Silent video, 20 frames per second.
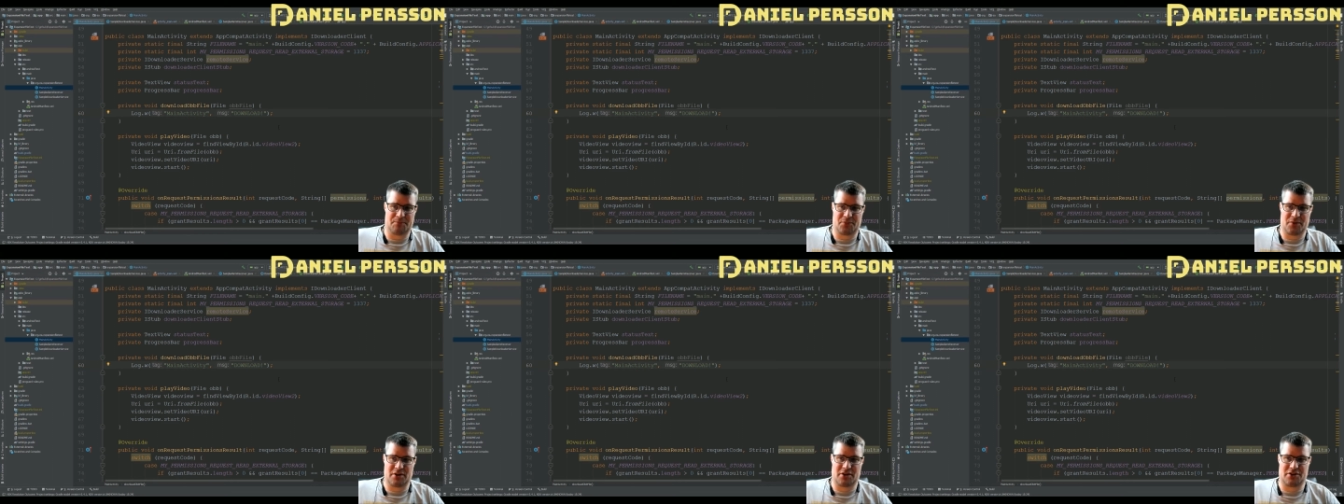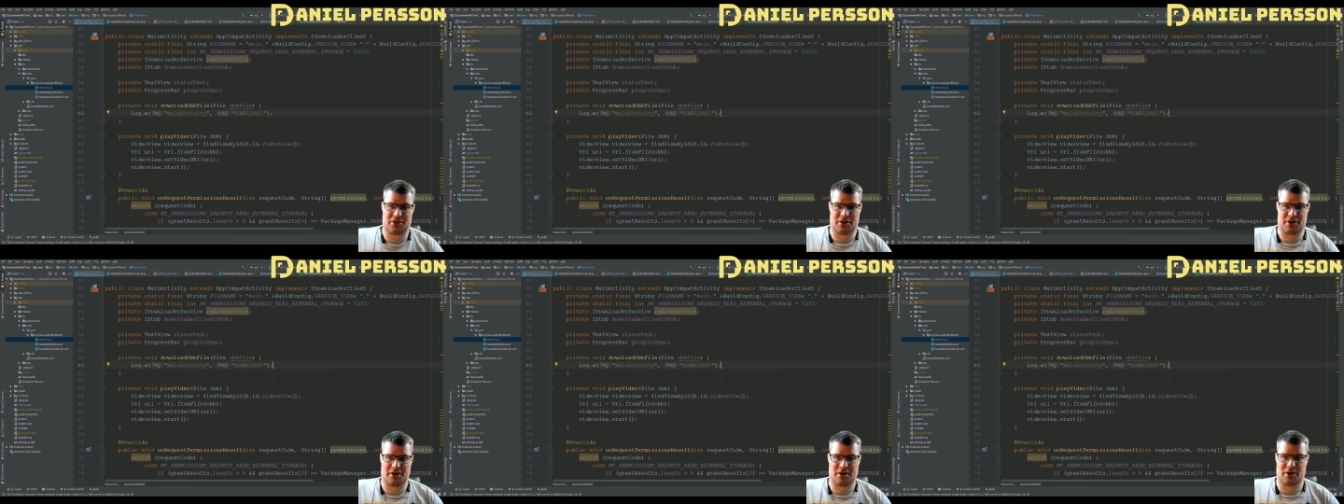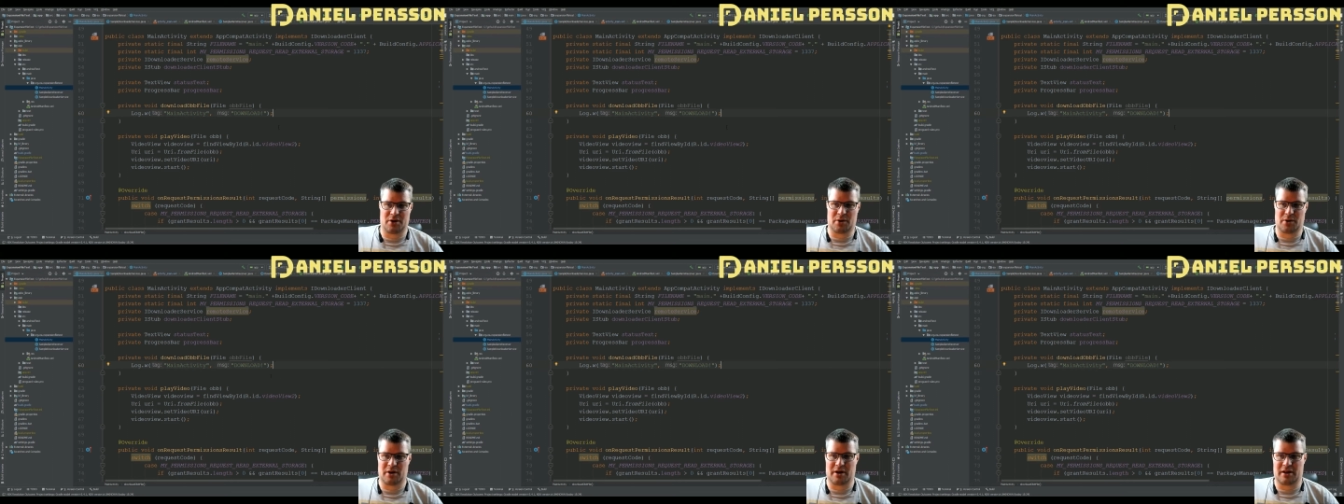
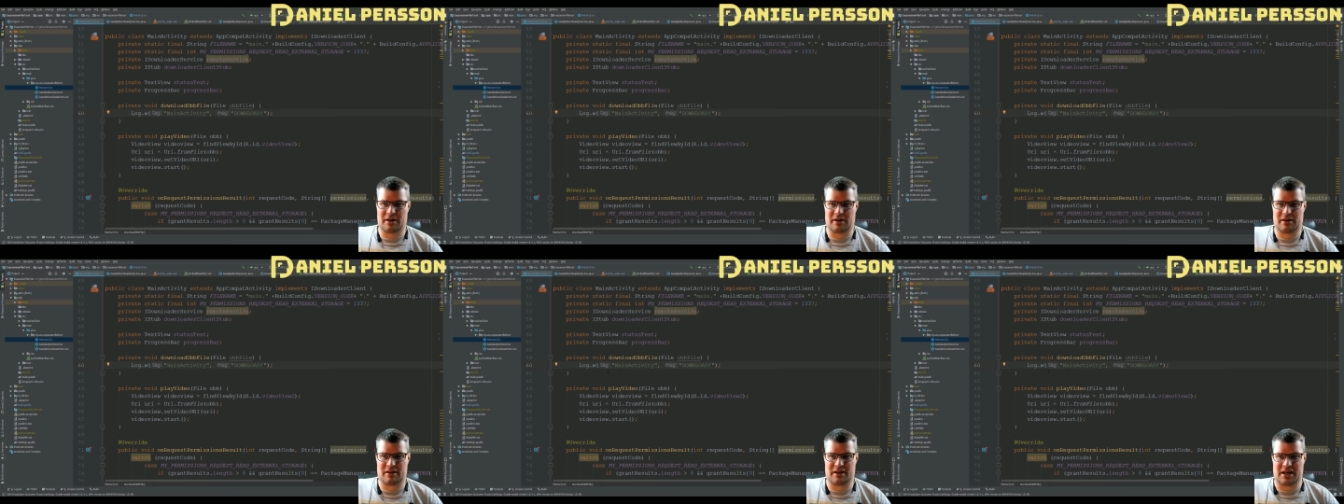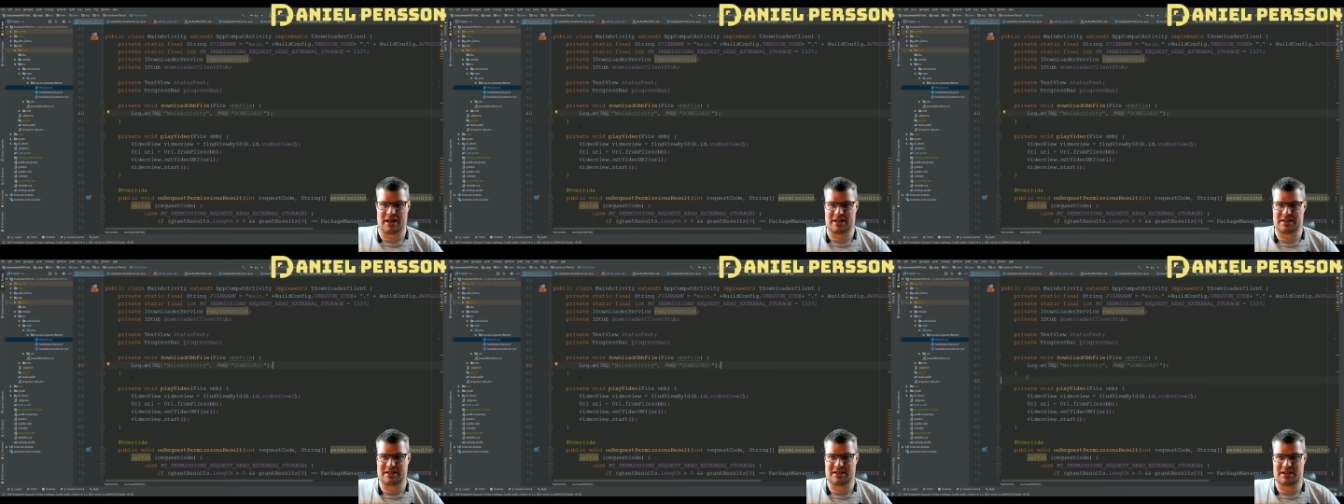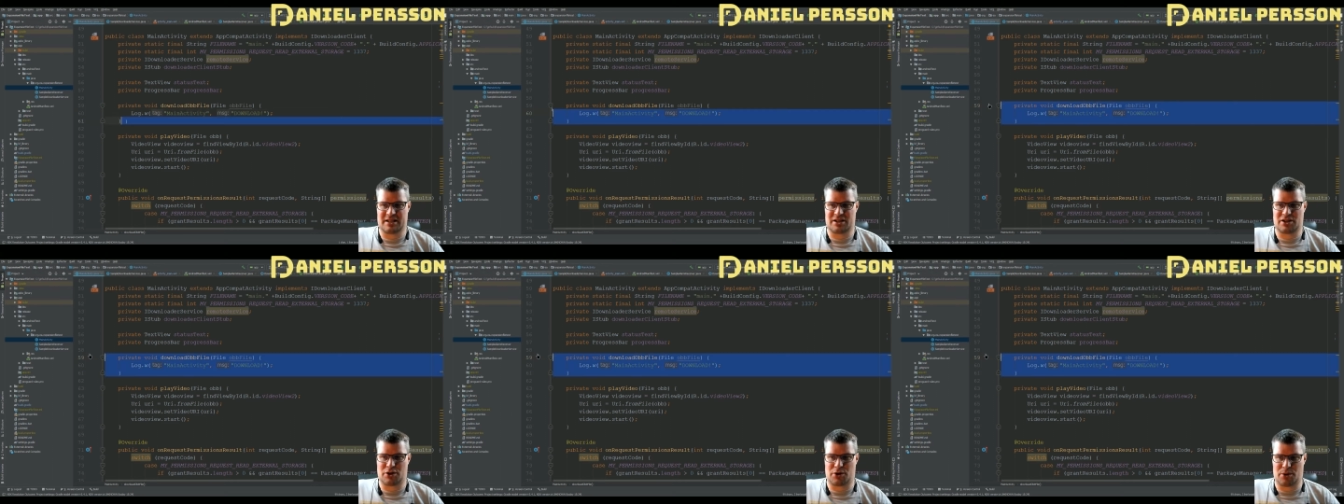So this
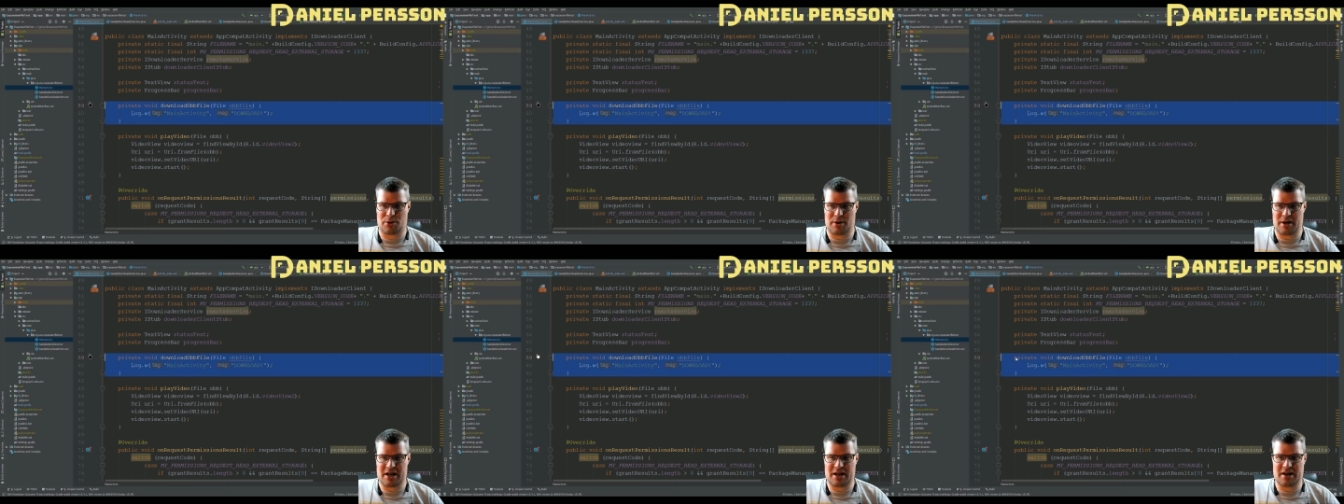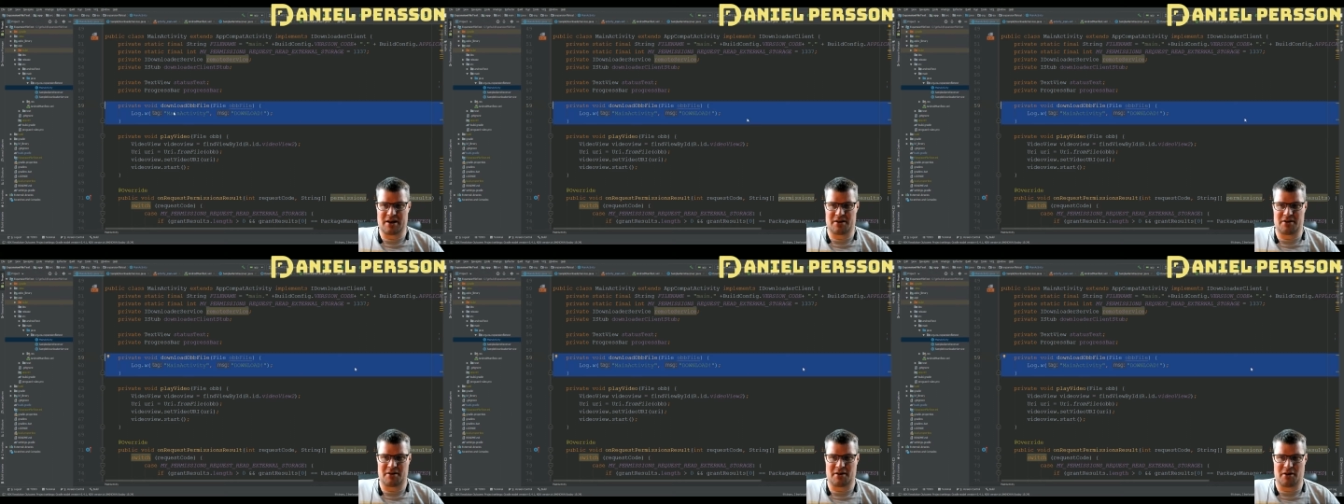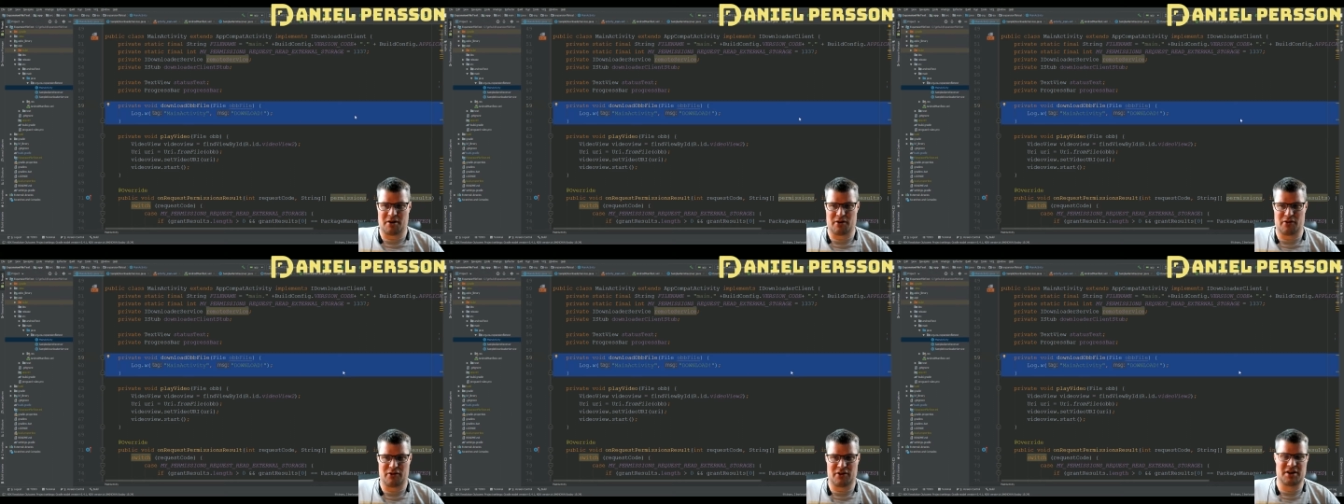trigger
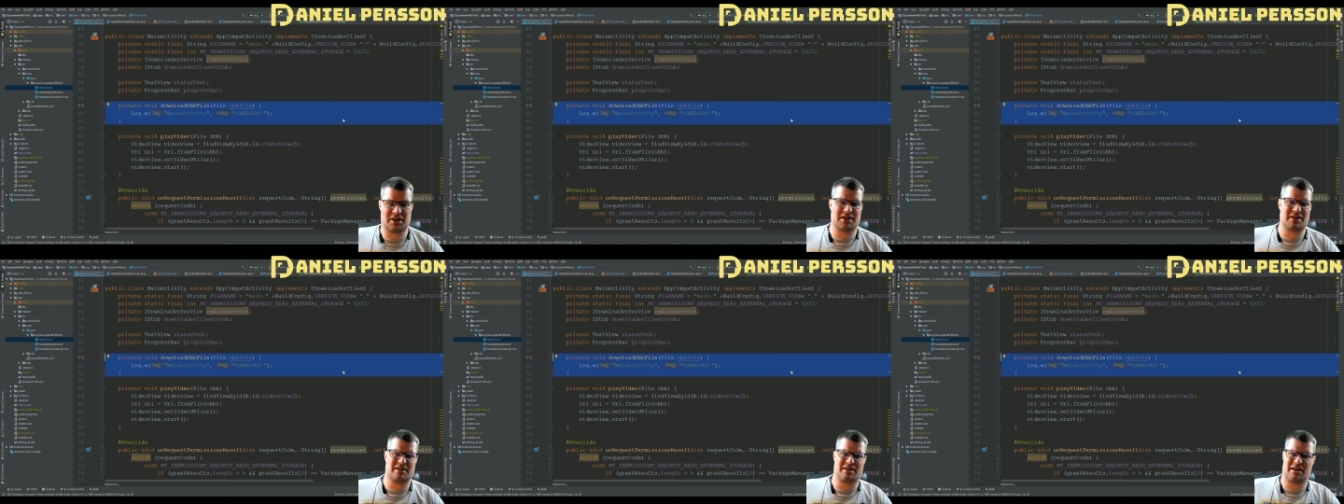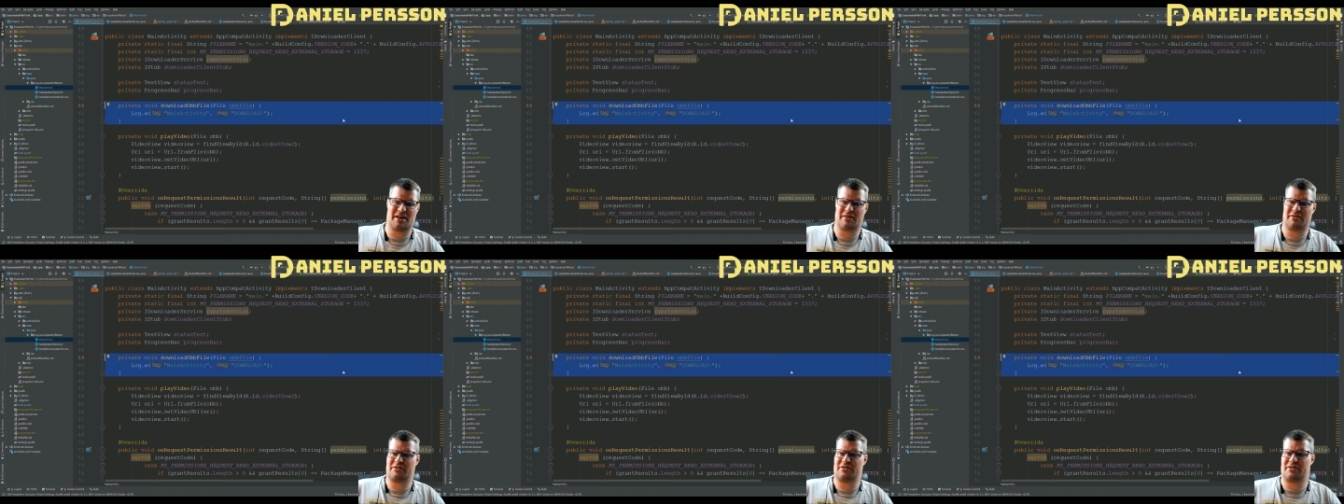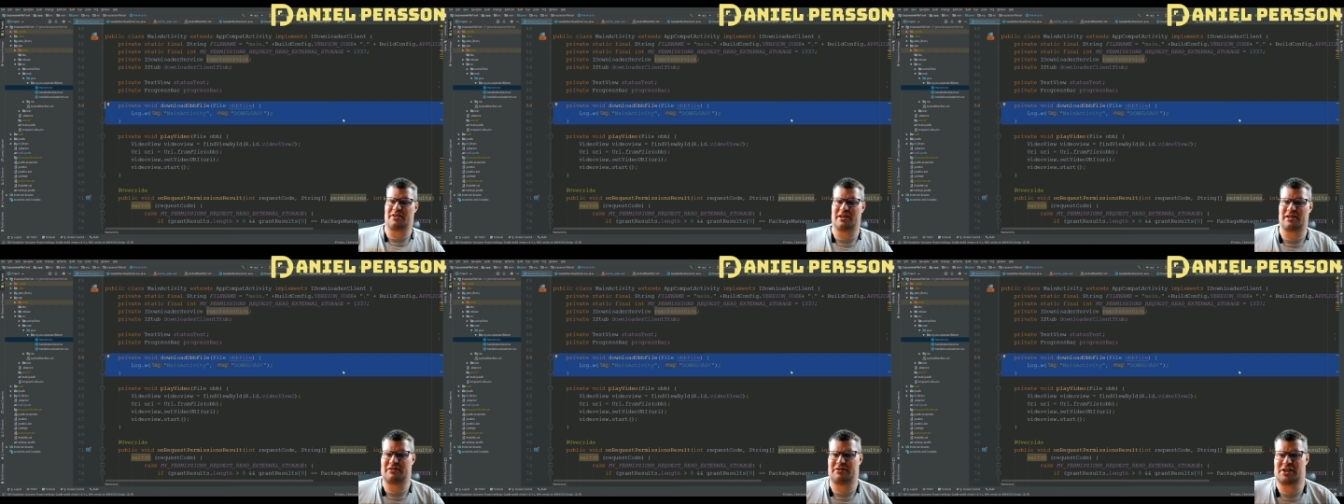of, an, of,
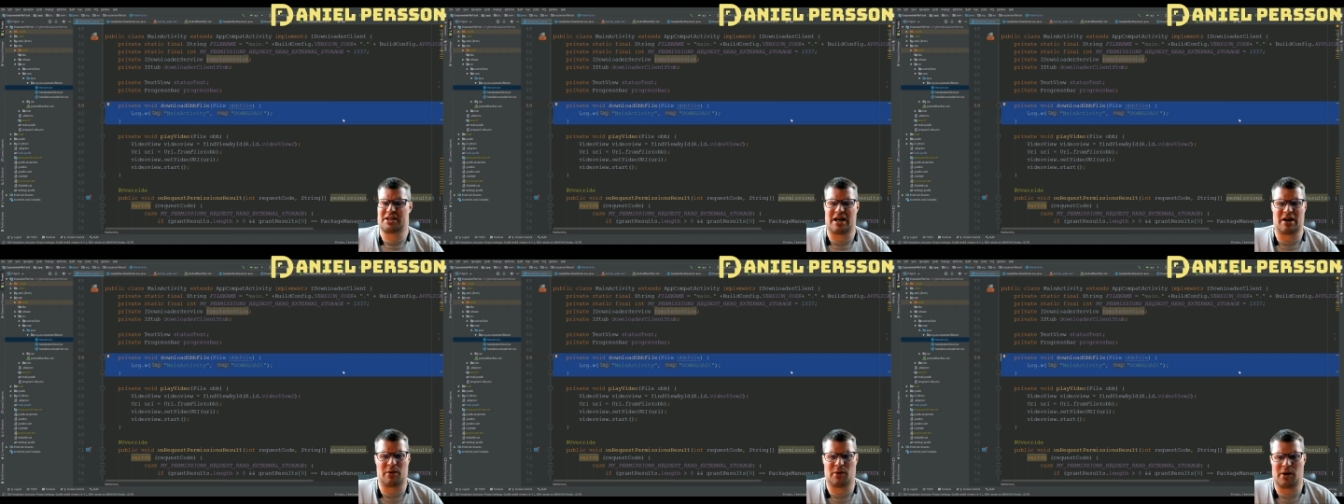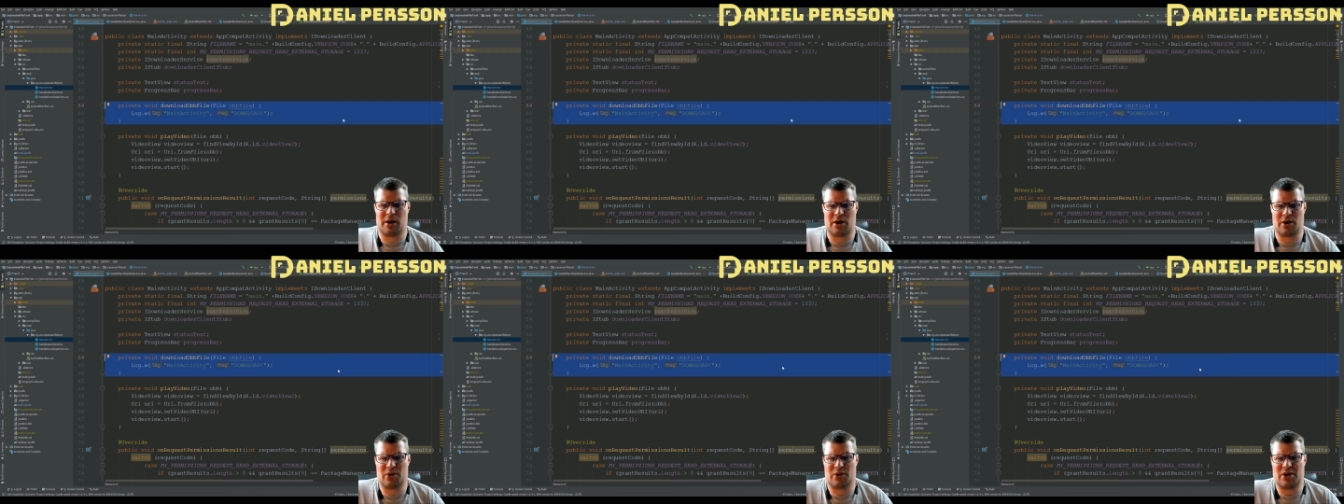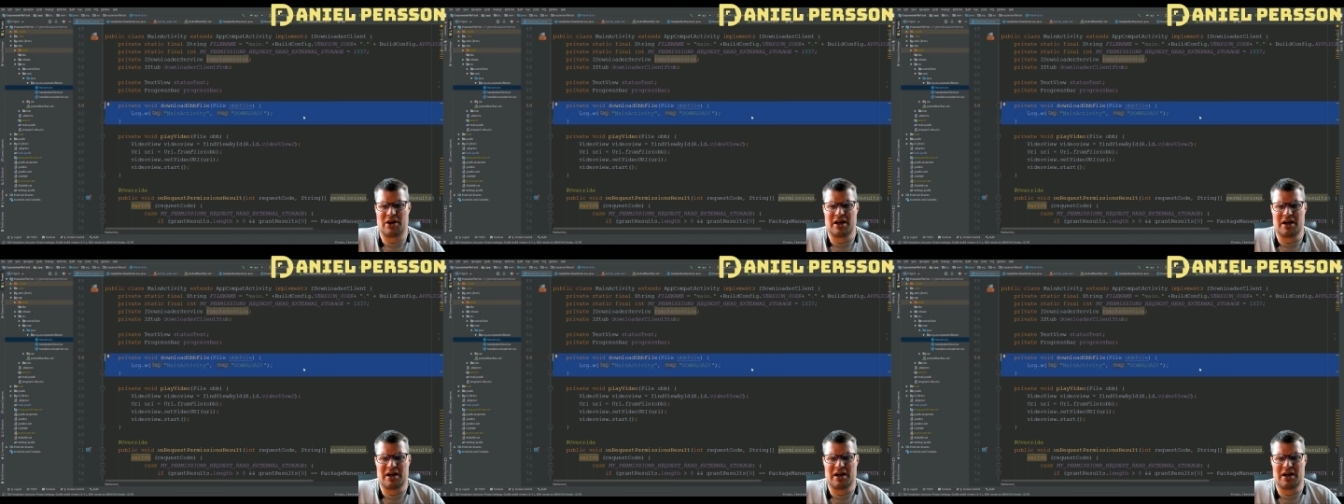of a download,